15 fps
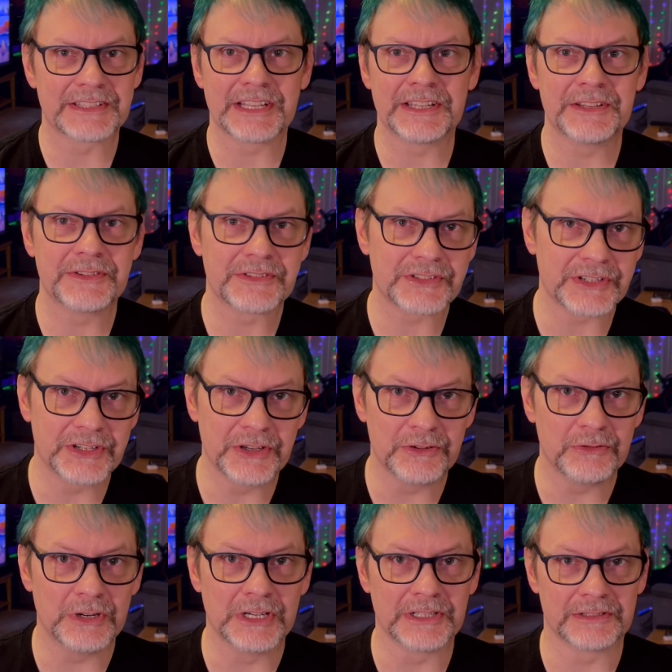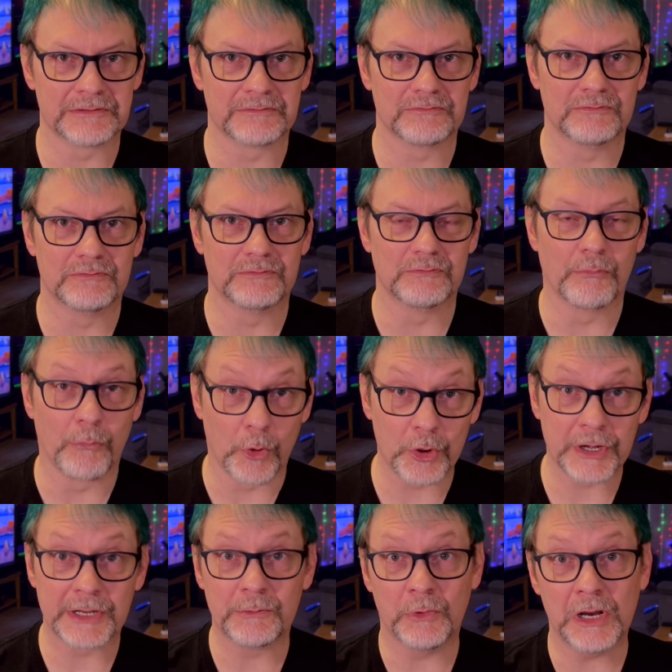I used to go on
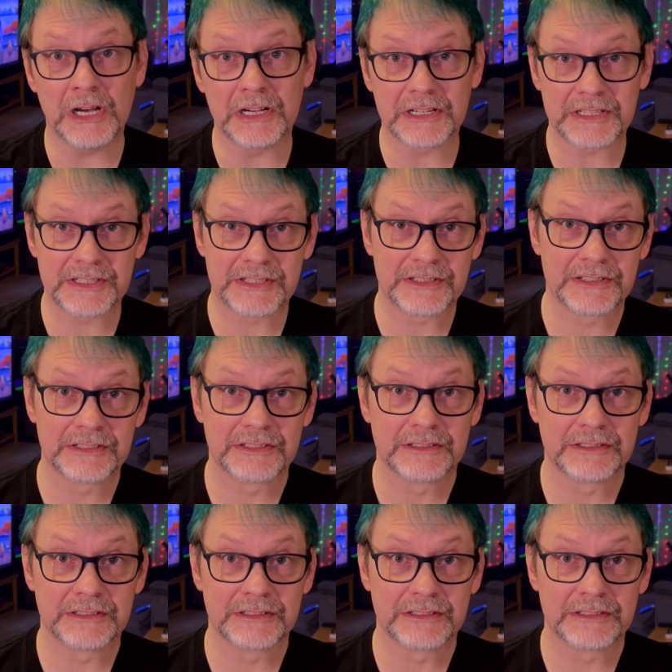morning walks